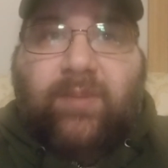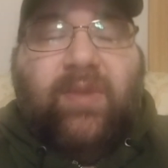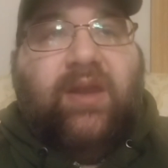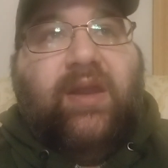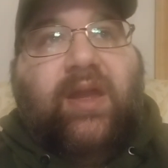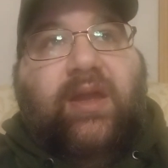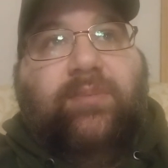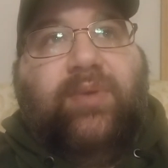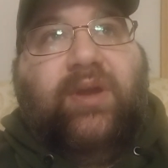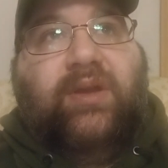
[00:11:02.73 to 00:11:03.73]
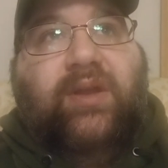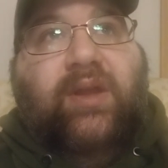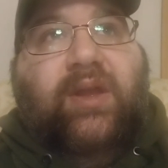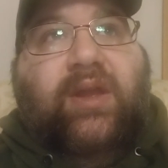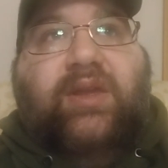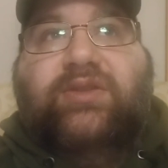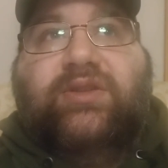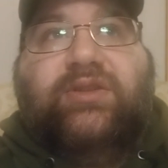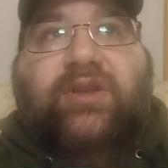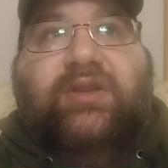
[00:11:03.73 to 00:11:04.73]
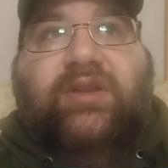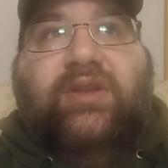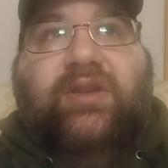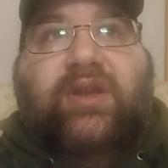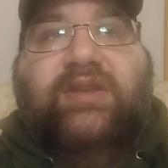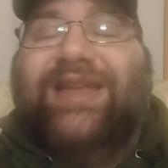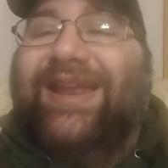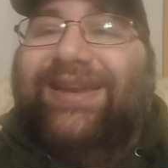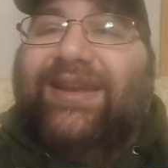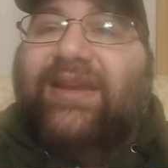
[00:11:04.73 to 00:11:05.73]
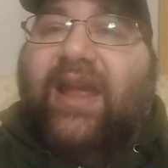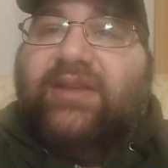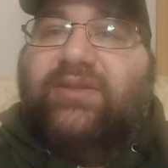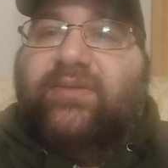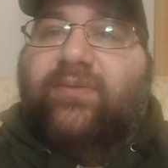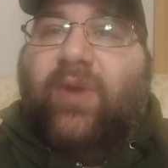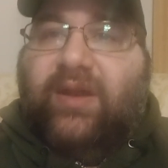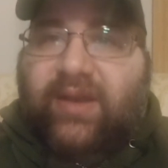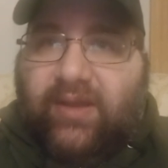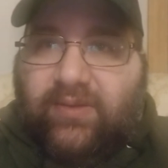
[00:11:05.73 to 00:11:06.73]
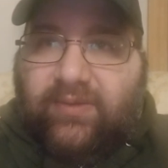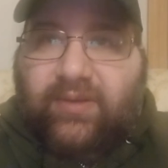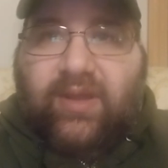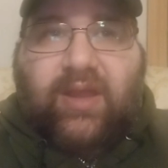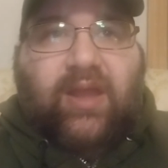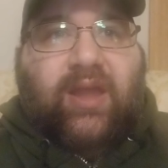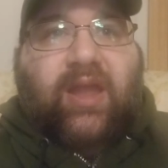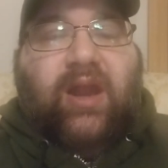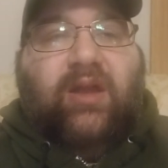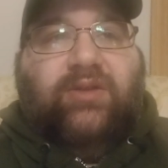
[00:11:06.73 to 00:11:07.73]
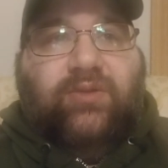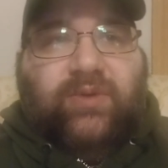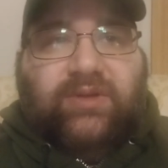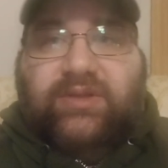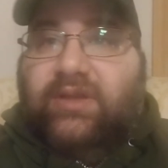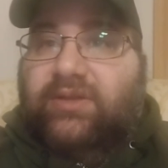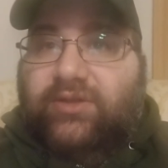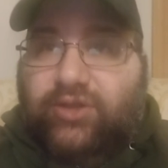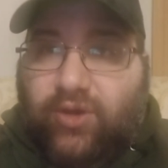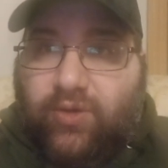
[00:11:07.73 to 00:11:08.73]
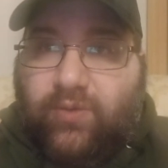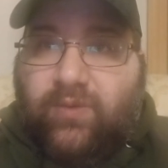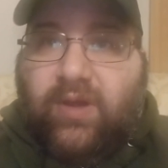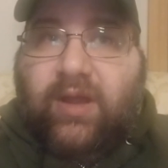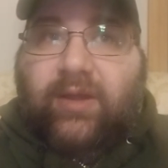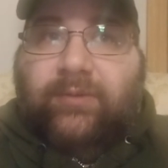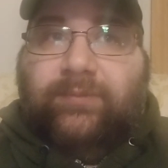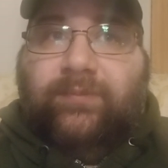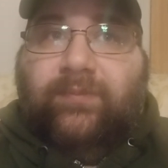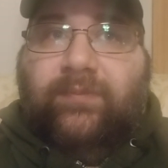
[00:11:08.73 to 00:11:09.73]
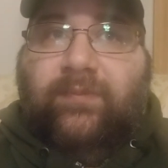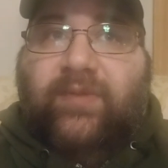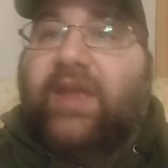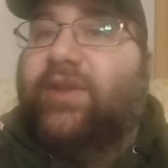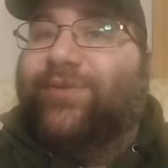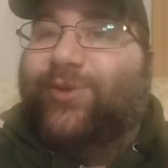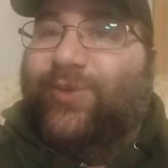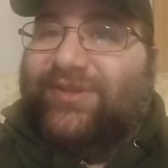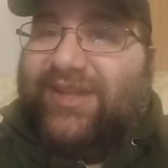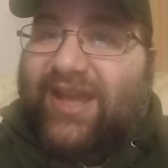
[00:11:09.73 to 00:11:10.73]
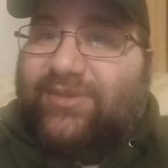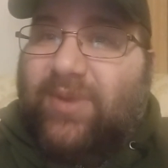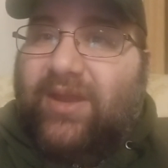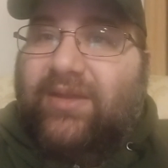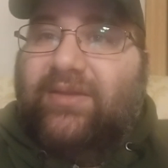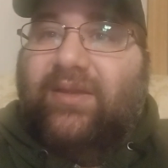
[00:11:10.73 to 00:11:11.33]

It may not, but he's just he, he he's ending it as of right now. And I do want to say to Joe, um, thank you for doing the Slashback.